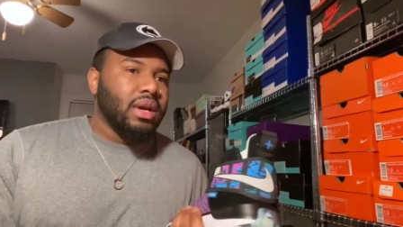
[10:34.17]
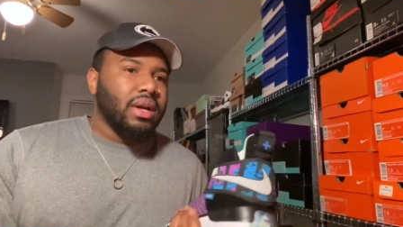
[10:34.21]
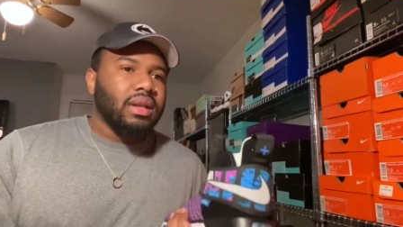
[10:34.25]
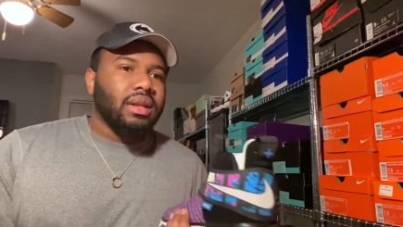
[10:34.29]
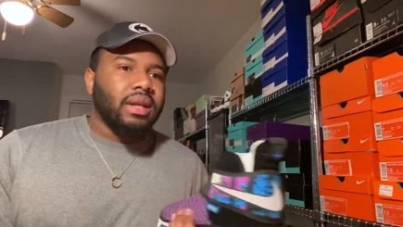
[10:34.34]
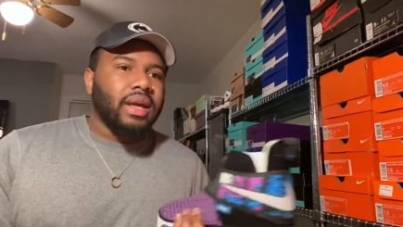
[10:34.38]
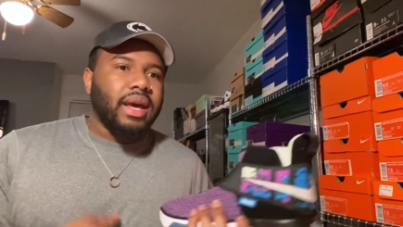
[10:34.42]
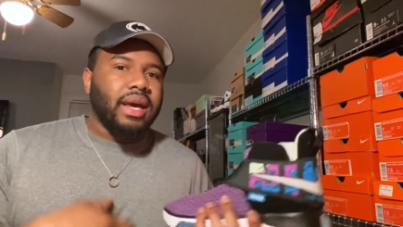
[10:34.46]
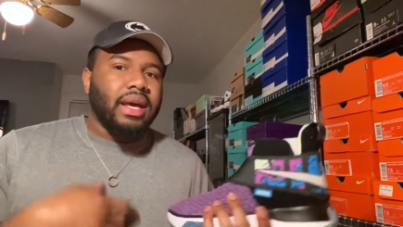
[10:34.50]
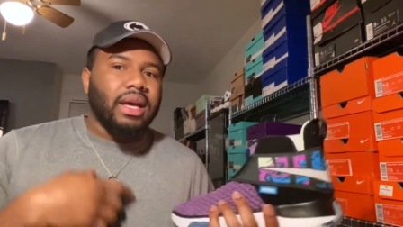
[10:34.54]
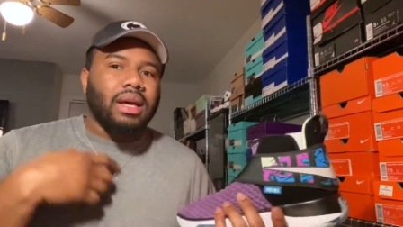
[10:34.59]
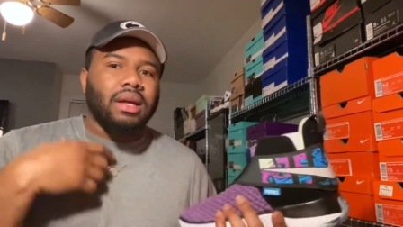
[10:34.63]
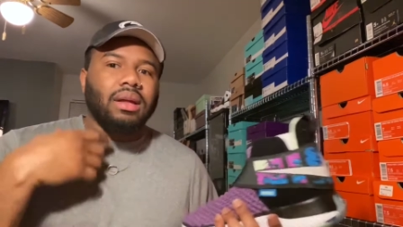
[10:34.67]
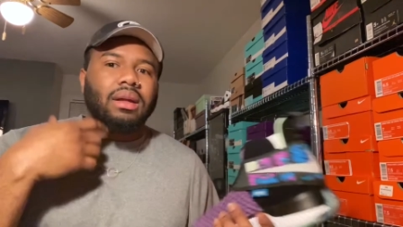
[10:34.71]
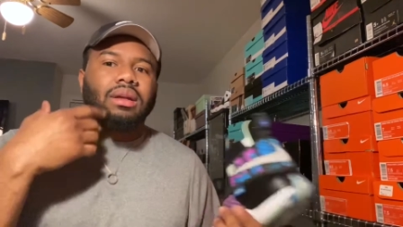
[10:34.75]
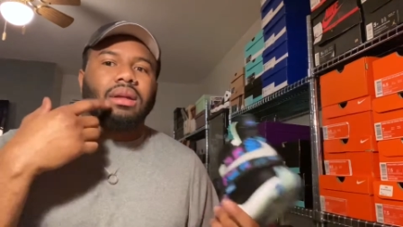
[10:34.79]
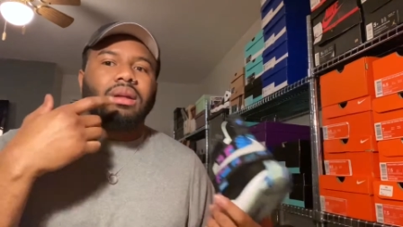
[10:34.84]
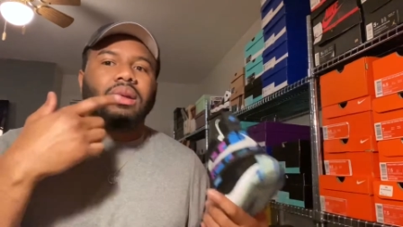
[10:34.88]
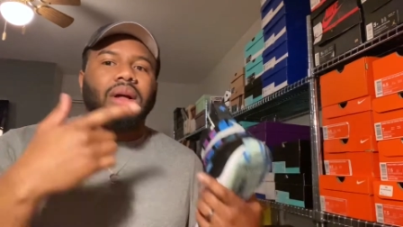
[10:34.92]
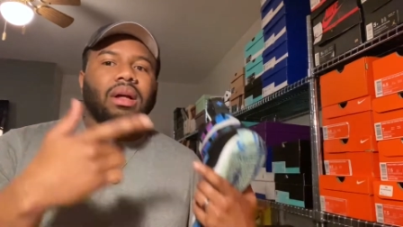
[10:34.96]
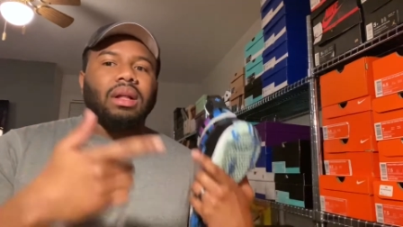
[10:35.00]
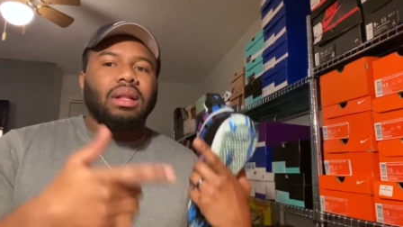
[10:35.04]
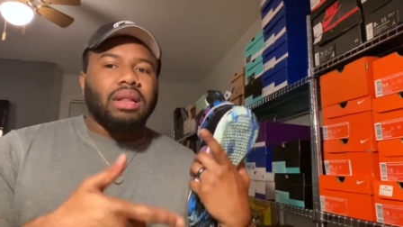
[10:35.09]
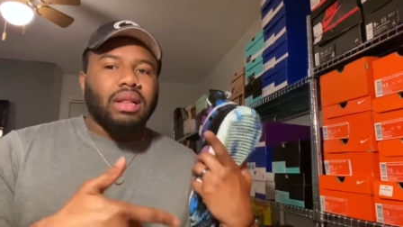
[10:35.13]
Like
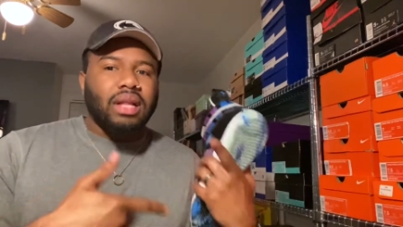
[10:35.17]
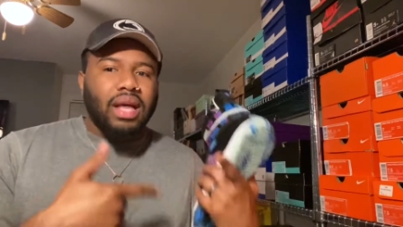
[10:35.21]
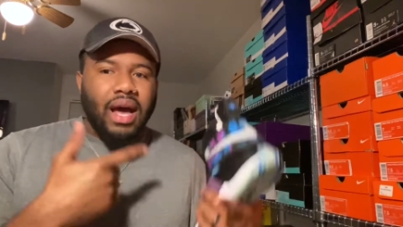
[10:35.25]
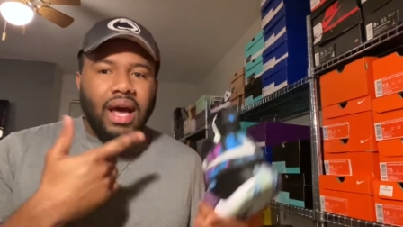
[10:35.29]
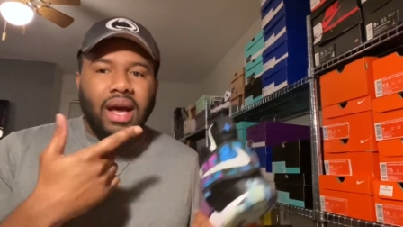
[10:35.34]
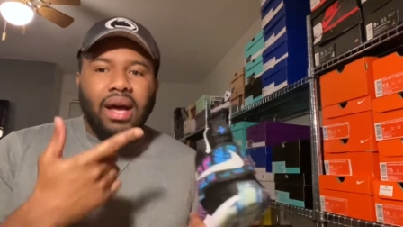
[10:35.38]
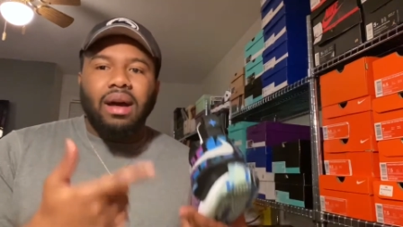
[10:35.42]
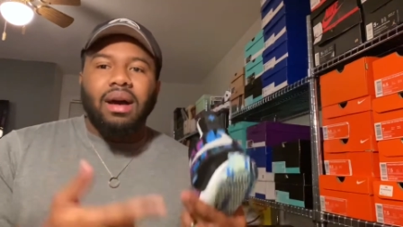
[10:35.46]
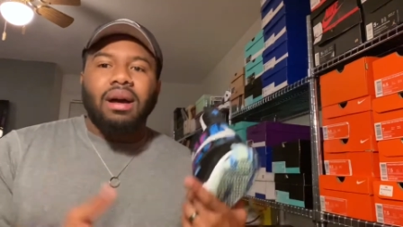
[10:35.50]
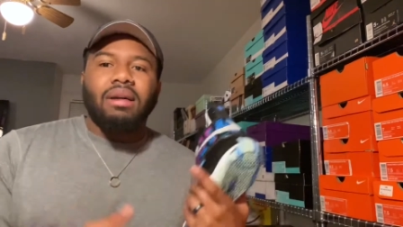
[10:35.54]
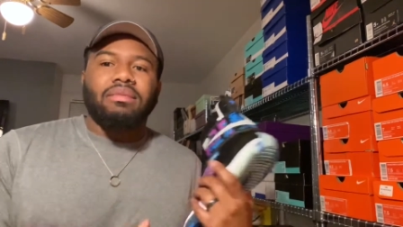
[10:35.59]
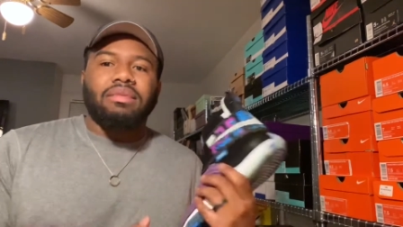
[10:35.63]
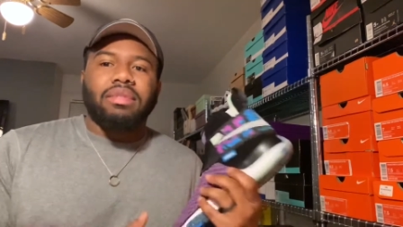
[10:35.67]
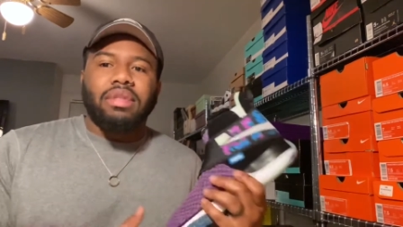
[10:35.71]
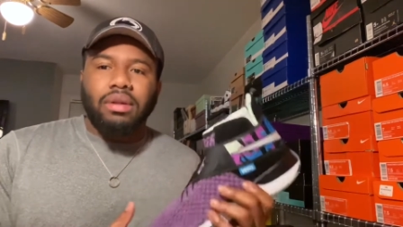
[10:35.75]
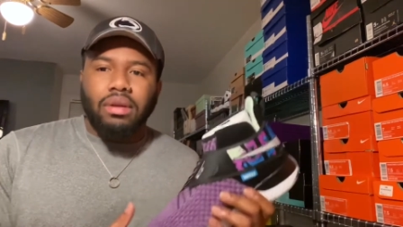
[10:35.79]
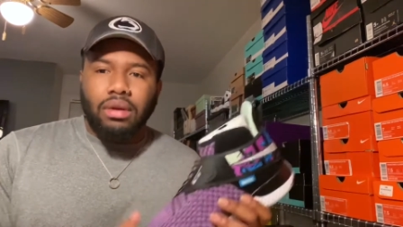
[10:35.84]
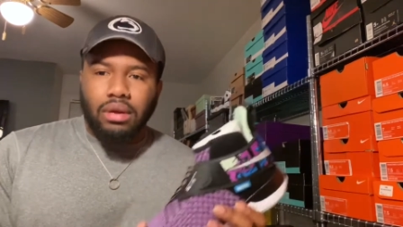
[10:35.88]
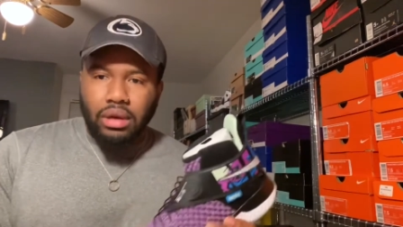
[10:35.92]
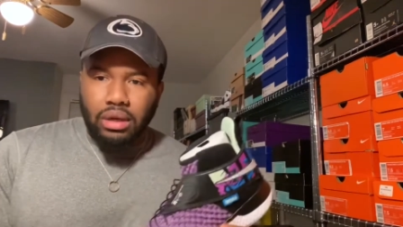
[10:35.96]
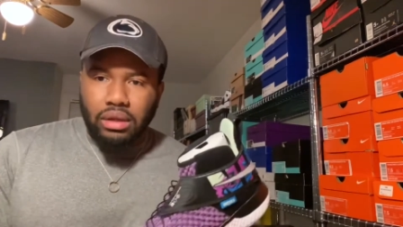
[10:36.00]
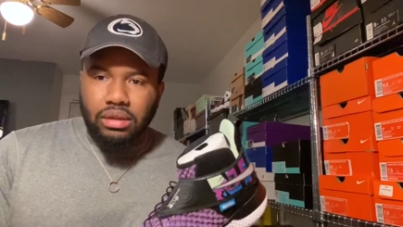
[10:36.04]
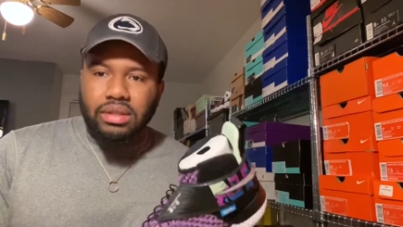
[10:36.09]
a lot of the